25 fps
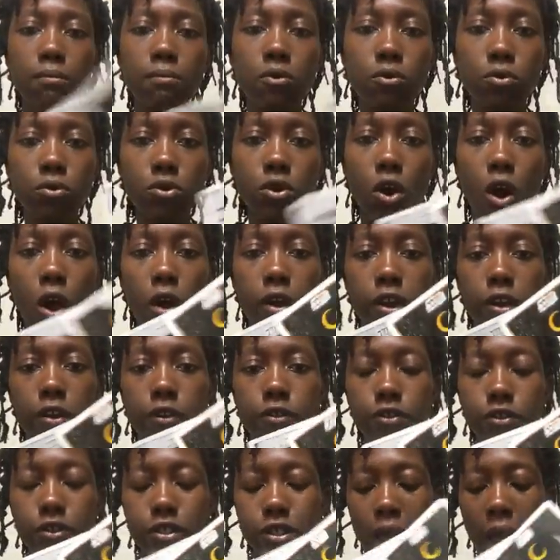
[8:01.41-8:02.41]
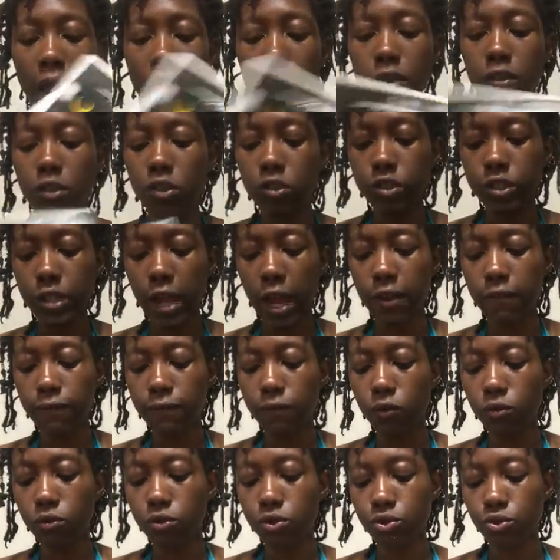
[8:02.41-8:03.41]
the Moon card here. There's not a
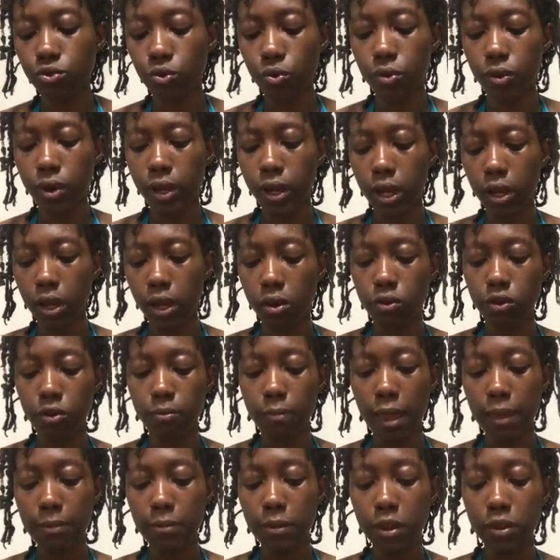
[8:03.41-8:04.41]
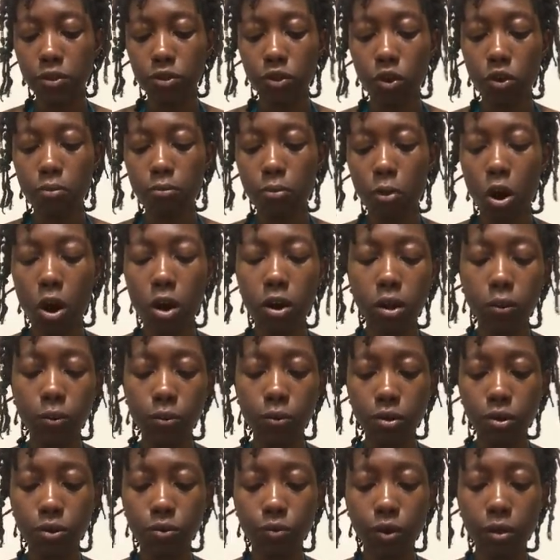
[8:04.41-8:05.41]
full story here. There may be a third party
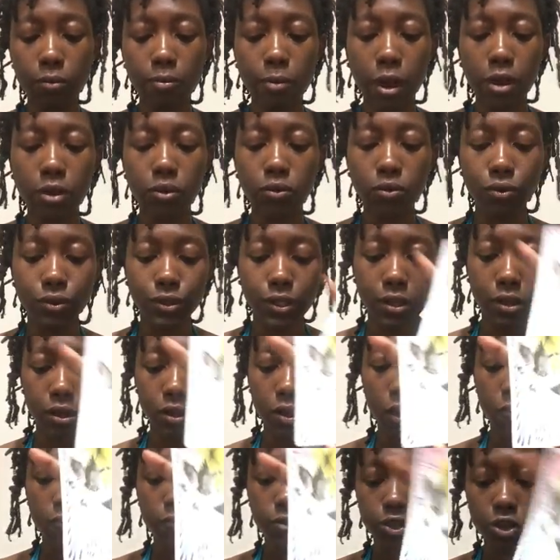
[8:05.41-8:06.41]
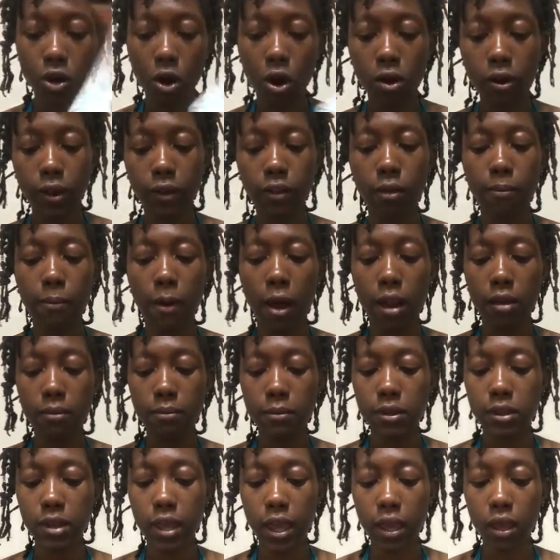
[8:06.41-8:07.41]
with the 3 of Pentacles and the Lovers card at the
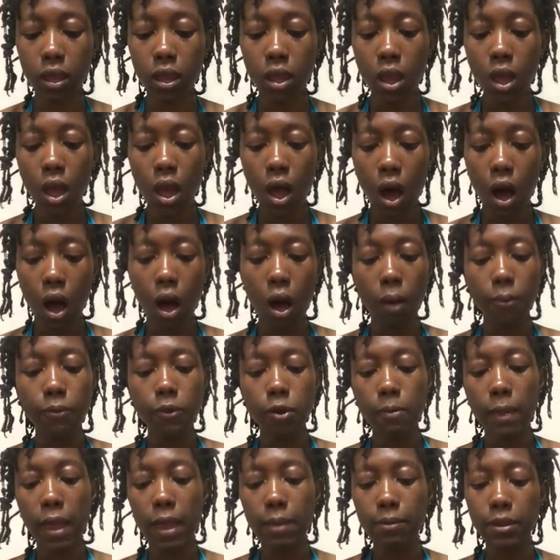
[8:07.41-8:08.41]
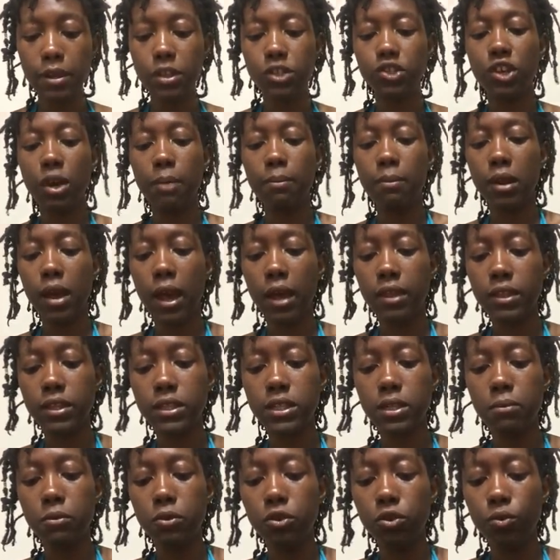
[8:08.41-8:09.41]
bottom of the deck. There may be a Gemini
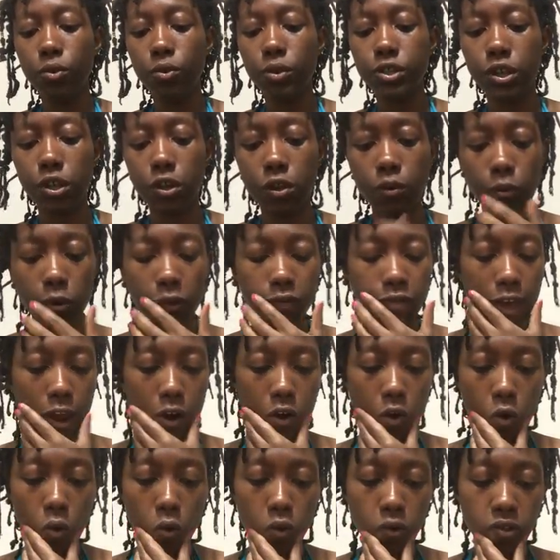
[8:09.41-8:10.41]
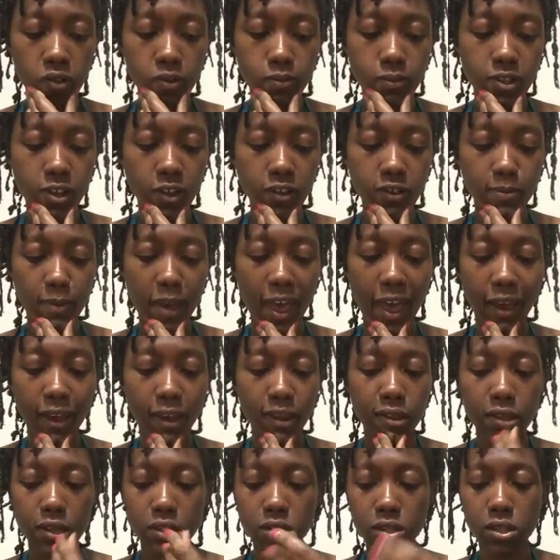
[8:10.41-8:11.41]
that some of you are dealing with that are holding themselves
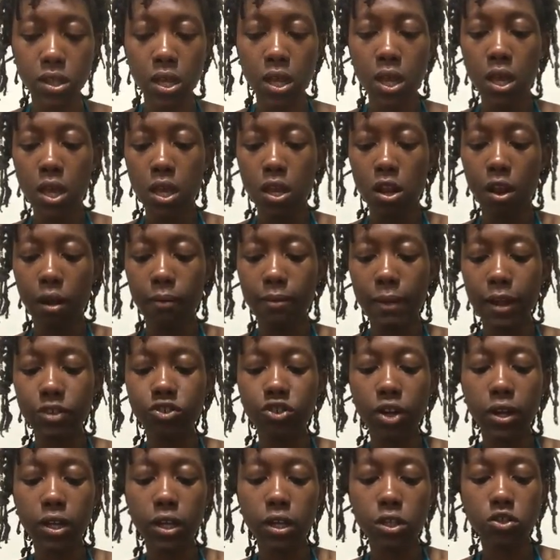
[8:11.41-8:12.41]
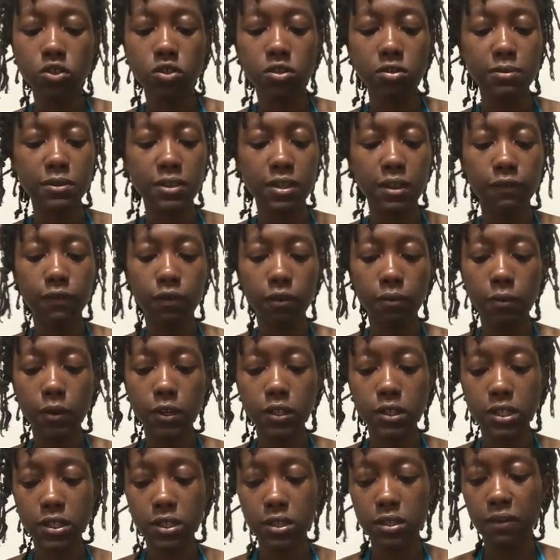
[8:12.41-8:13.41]
back. And there's, you know, I'm not trying to get too specific
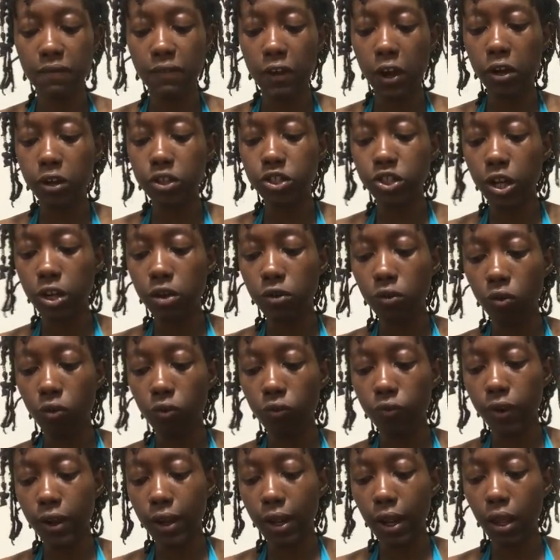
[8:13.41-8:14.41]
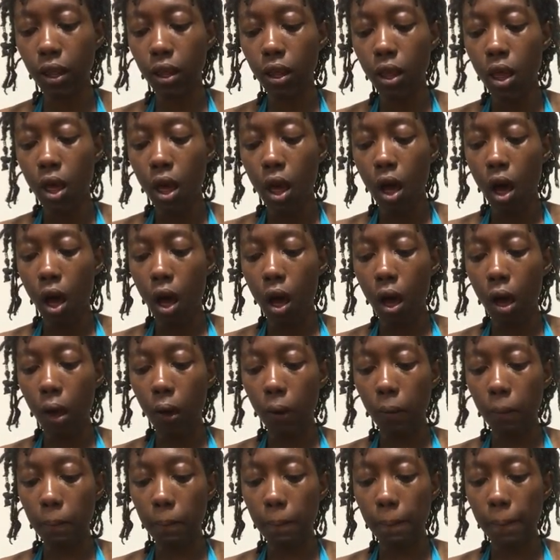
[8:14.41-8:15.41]
because this is a very general reading.
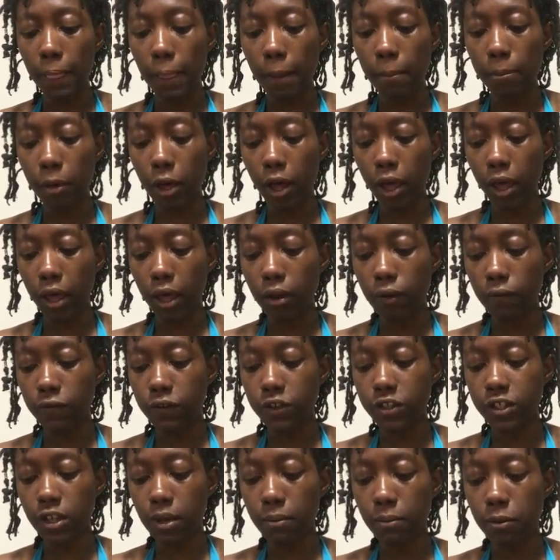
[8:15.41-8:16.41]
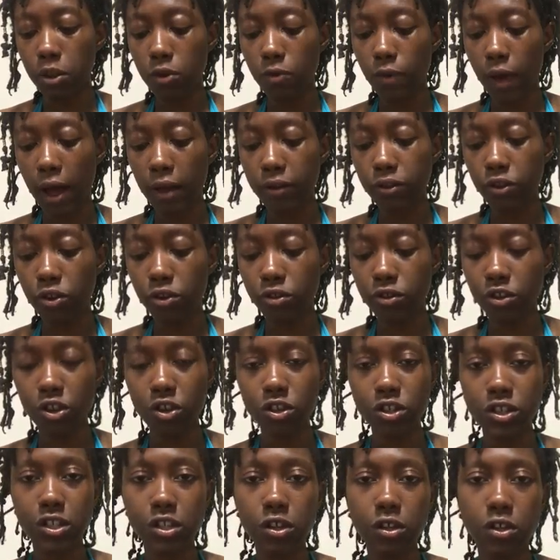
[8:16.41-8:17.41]
But for some of you out there,
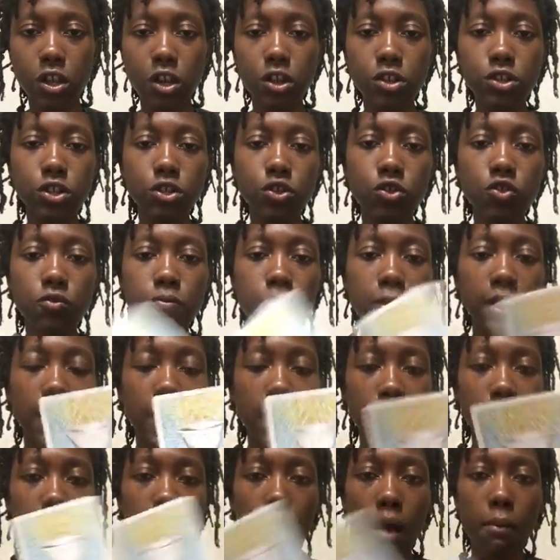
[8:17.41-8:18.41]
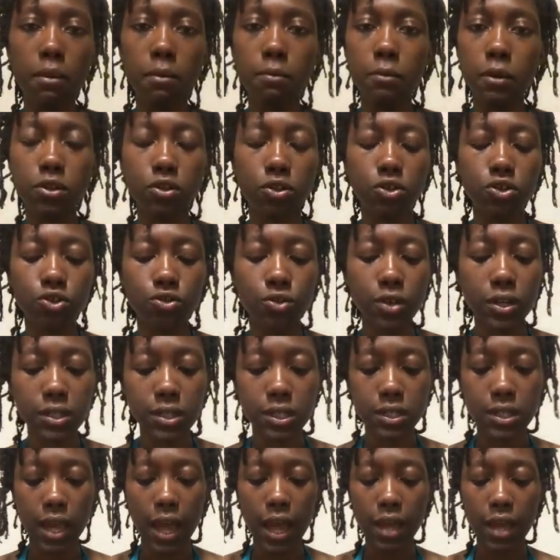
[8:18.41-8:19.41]
there's a new beginning coming, but there's strings
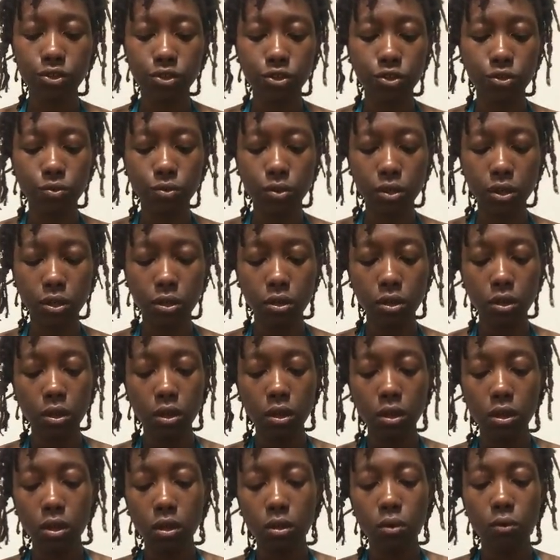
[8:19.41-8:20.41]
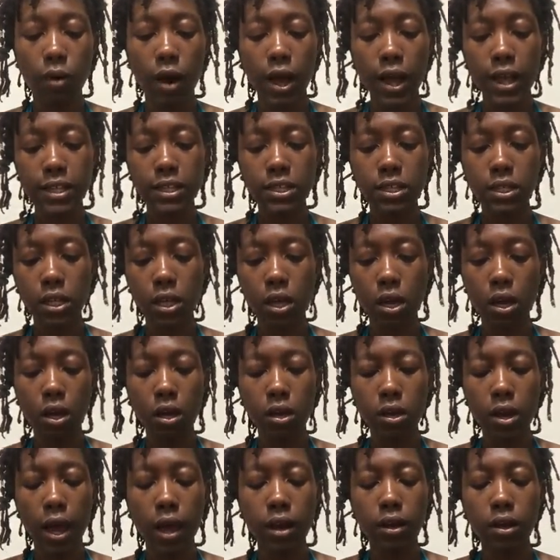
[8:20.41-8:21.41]
attached to it. Why is the
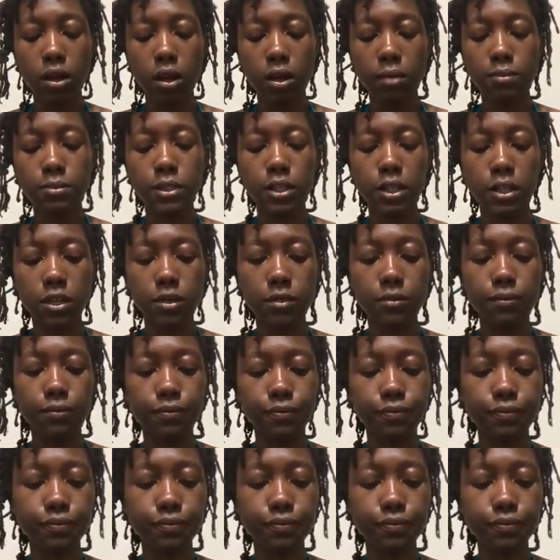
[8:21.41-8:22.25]
9 of Cups here?